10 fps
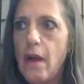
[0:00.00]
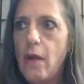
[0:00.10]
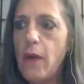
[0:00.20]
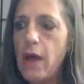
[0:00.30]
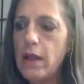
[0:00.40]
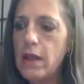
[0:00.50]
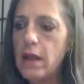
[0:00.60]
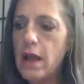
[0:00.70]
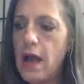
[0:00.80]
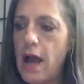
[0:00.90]
Well,
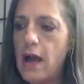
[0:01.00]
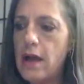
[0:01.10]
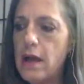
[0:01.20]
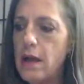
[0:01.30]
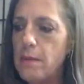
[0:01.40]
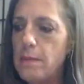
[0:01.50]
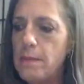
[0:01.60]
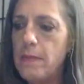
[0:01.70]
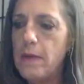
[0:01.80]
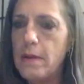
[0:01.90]
uh,
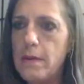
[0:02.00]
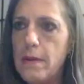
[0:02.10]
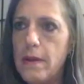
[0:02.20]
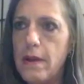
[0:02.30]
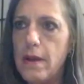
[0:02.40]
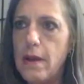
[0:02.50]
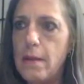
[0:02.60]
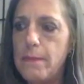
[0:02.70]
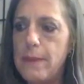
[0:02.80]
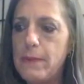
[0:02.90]

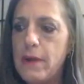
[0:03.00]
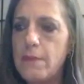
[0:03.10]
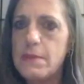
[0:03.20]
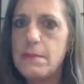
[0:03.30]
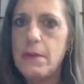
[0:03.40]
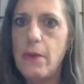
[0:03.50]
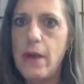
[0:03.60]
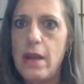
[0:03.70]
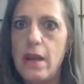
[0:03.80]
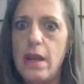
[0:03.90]
people come to me
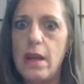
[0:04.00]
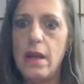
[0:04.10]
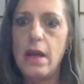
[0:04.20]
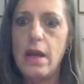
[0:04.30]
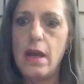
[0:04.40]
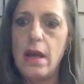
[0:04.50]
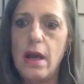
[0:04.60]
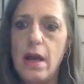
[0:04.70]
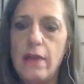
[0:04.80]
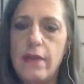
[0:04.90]
when
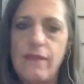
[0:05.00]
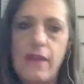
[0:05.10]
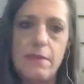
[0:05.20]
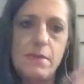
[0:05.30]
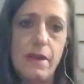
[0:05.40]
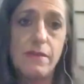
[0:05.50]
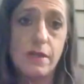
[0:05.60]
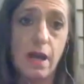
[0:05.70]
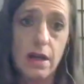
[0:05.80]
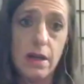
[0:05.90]
uh, they find themselves
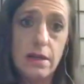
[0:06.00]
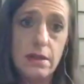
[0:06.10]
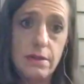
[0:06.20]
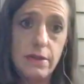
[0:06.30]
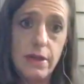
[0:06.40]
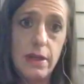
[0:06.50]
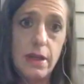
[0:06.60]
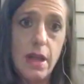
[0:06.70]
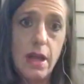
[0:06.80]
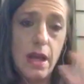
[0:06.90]
stuck, right?
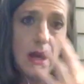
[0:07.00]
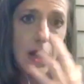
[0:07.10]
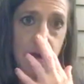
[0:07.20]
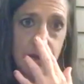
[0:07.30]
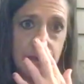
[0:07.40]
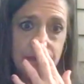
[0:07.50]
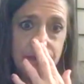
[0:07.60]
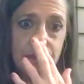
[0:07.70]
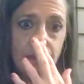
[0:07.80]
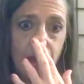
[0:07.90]
Um,
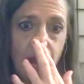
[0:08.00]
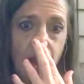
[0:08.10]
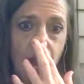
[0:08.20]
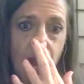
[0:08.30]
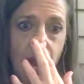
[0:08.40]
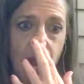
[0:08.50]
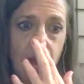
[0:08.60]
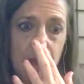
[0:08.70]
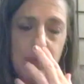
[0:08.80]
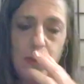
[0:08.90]

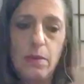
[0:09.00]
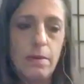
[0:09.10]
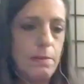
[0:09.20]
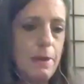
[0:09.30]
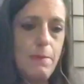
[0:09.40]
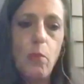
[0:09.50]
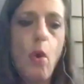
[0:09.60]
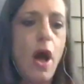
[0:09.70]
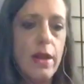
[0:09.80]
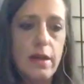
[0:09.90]
People, people
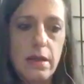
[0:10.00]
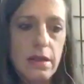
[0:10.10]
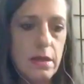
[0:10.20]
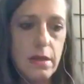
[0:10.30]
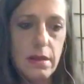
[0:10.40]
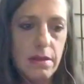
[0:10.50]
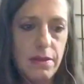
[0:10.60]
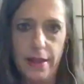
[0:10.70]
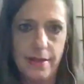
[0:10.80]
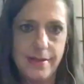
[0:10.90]
want
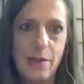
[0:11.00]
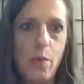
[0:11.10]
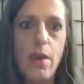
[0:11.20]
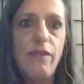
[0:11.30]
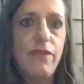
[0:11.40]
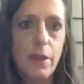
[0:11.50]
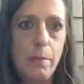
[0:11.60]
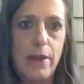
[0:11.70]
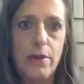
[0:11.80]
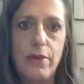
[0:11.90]
things. They want to
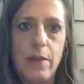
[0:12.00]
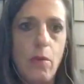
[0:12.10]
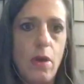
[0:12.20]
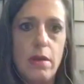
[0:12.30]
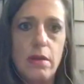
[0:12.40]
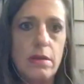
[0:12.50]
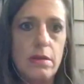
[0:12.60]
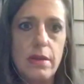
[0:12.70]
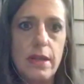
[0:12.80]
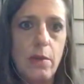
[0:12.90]
feel better. They want,
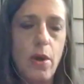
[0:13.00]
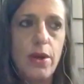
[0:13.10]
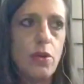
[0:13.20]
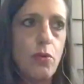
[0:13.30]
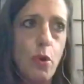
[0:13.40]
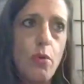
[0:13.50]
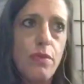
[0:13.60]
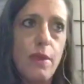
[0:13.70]
they want growth.